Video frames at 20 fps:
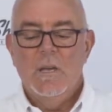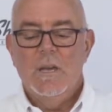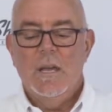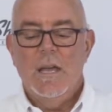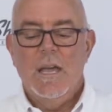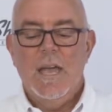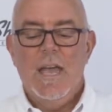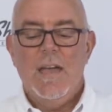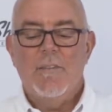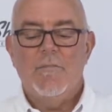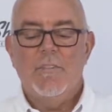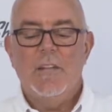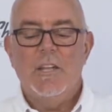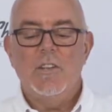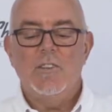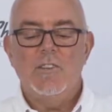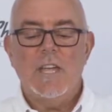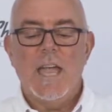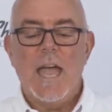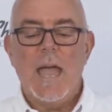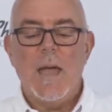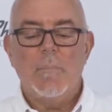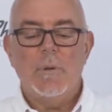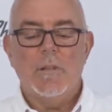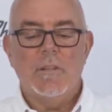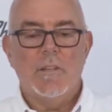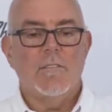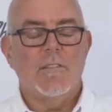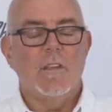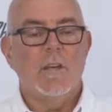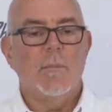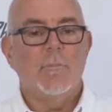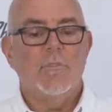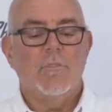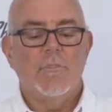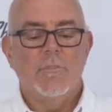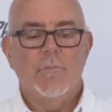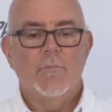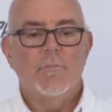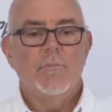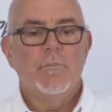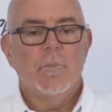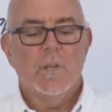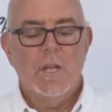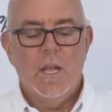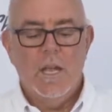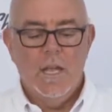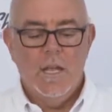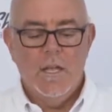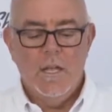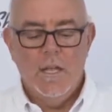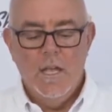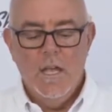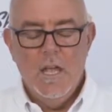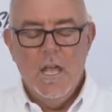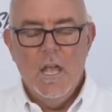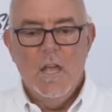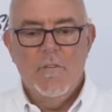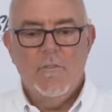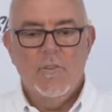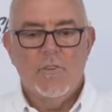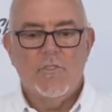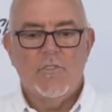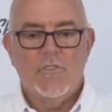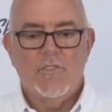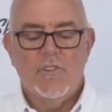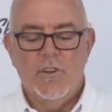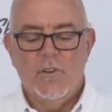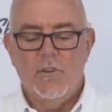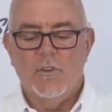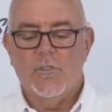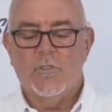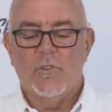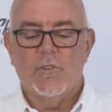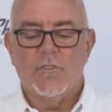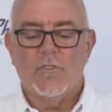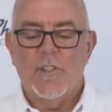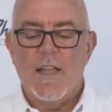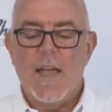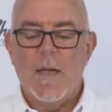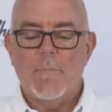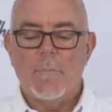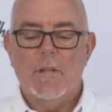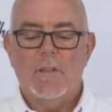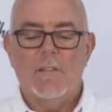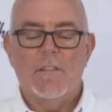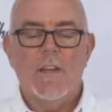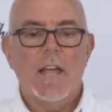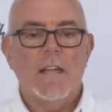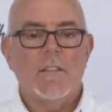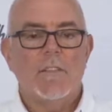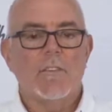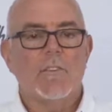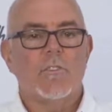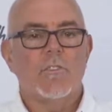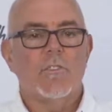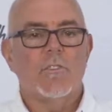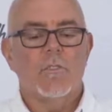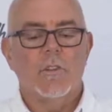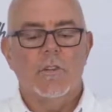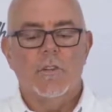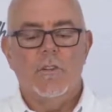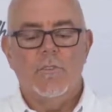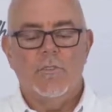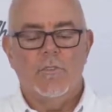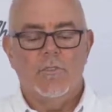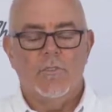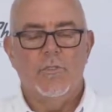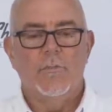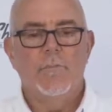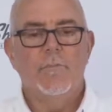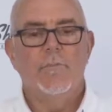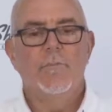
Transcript: a ½ inch gap at the tips, okay? If your shears are slapping tight, they're too loose.